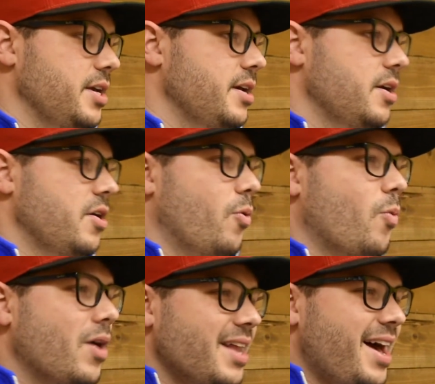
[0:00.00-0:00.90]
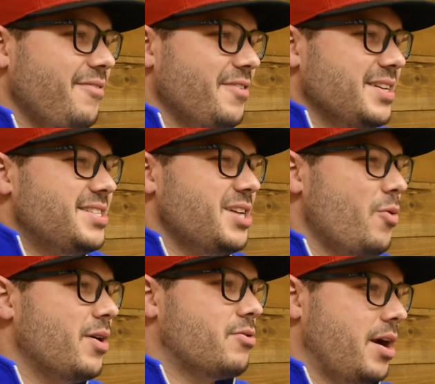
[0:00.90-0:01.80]
One life is so
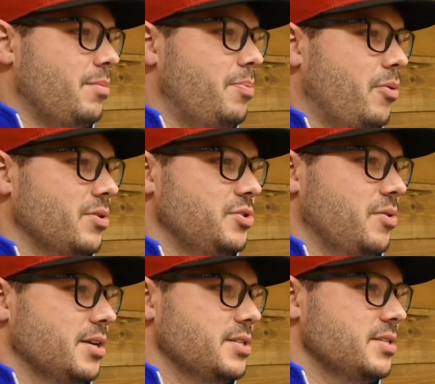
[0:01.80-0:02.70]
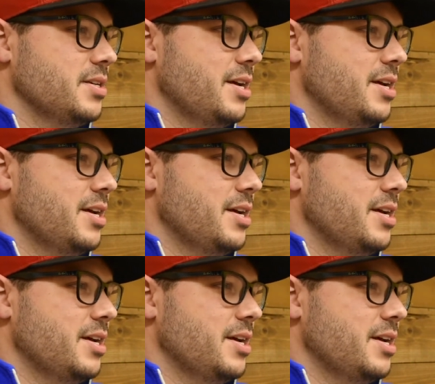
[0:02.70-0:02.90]
incredibly important to us.